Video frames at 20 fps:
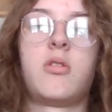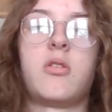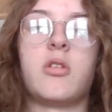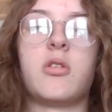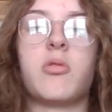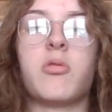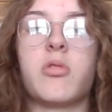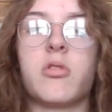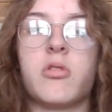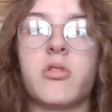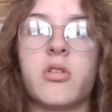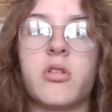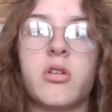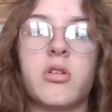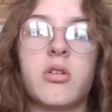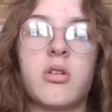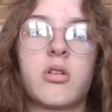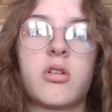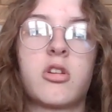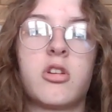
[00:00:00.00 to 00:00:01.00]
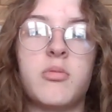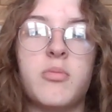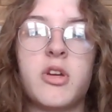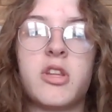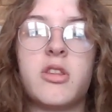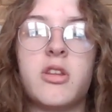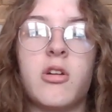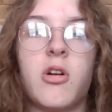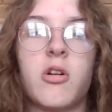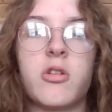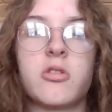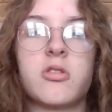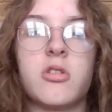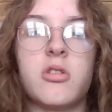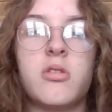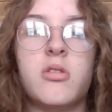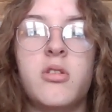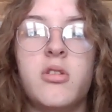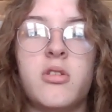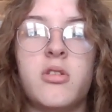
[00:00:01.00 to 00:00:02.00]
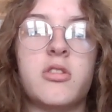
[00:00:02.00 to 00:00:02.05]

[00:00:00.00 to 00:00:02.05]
in order to commit the arson.